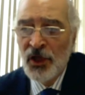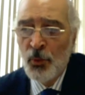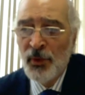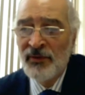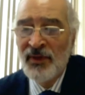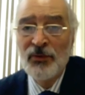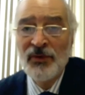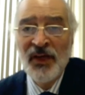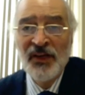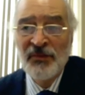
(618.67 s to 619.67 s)
Any
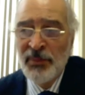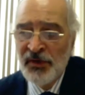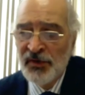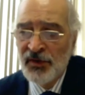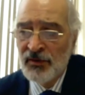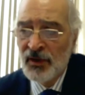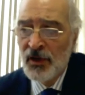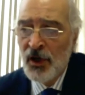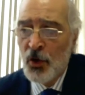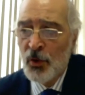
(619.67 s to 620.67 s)
presence of foreign
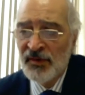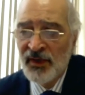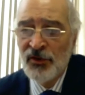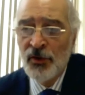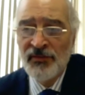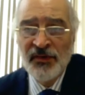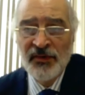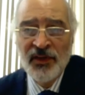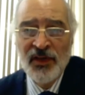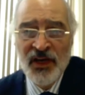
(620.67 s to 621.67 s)
military forces on the
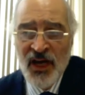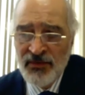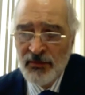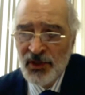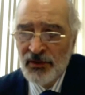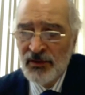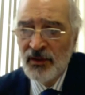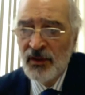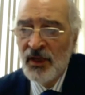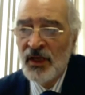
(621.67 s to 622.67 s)
territory of the Syrian
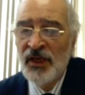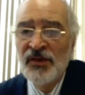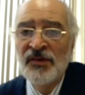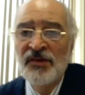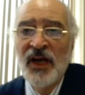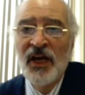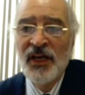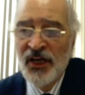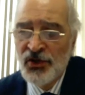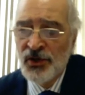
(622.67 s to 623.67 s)
Arab Republic
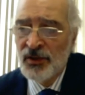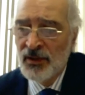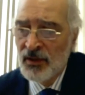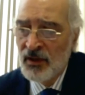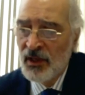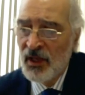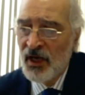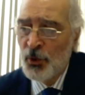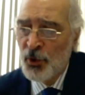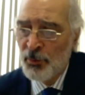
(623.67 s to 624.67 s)
without the
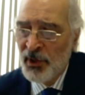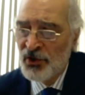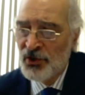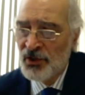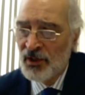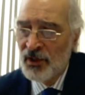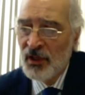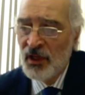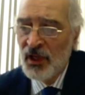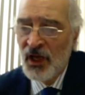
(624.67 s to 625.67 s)
explicit
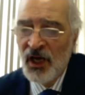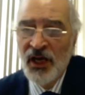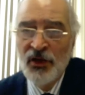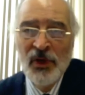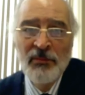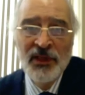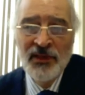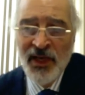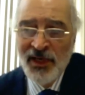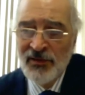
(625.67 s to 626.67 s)
consent of the Syrian
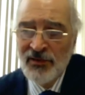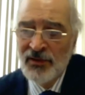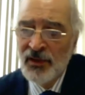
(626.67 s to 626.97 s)
government